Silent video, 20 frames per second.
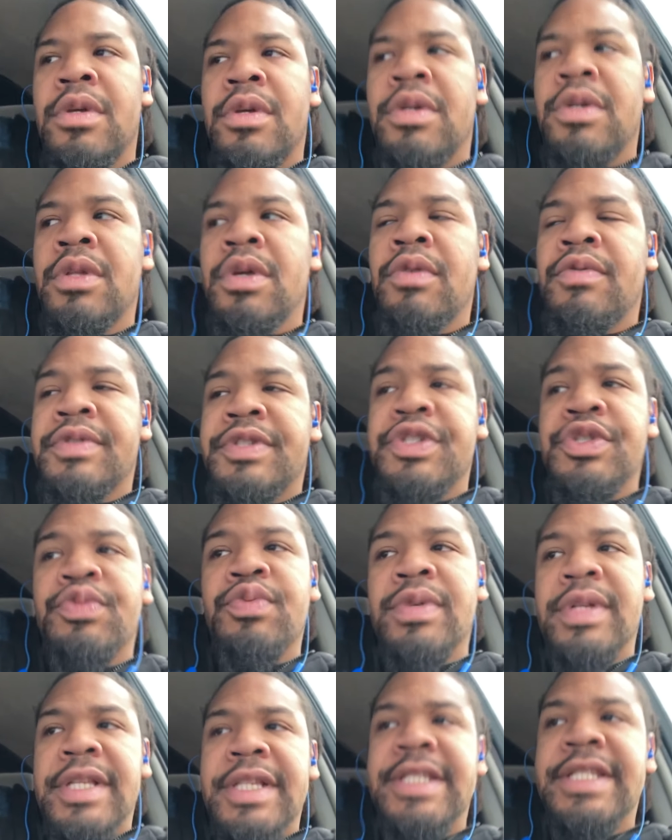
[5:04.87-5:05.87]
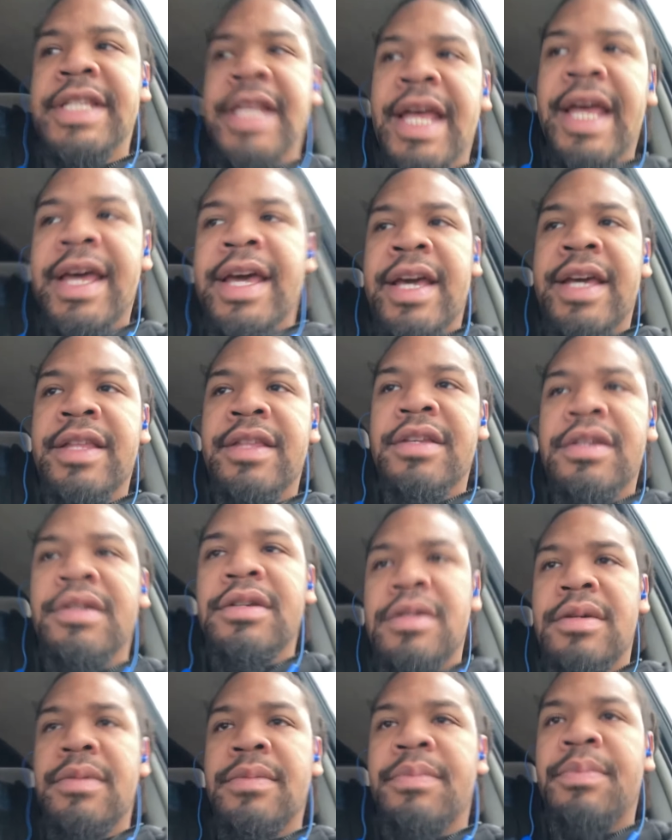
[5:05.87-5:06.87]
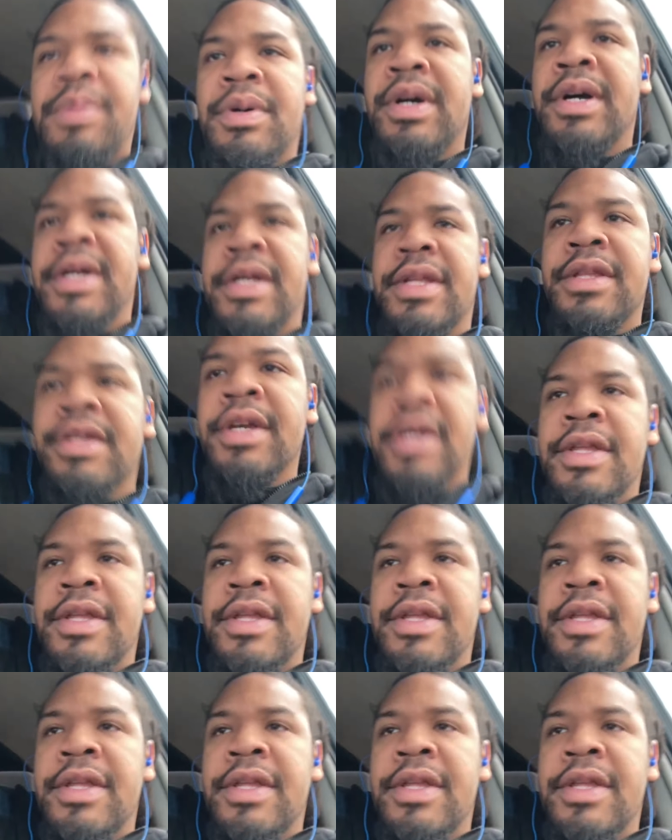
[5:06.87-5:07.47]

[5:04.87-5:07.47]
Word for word: You know, which is really sad, but